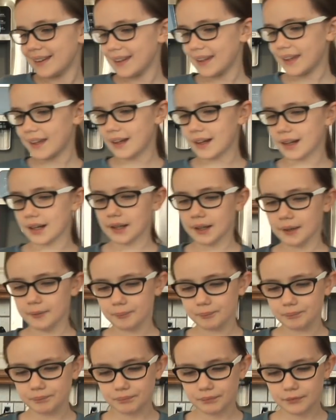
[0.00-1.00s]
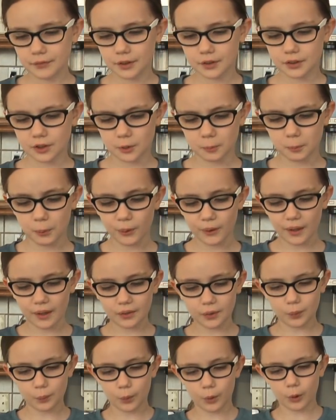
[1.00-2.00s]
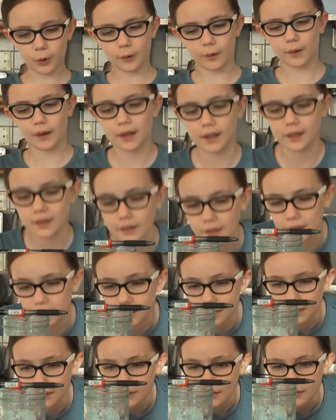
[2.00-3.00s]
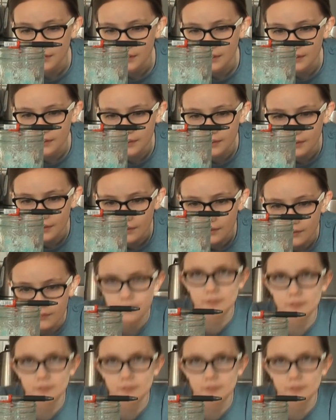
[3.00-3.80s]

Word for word: Yeah, just poured out the water, and these are the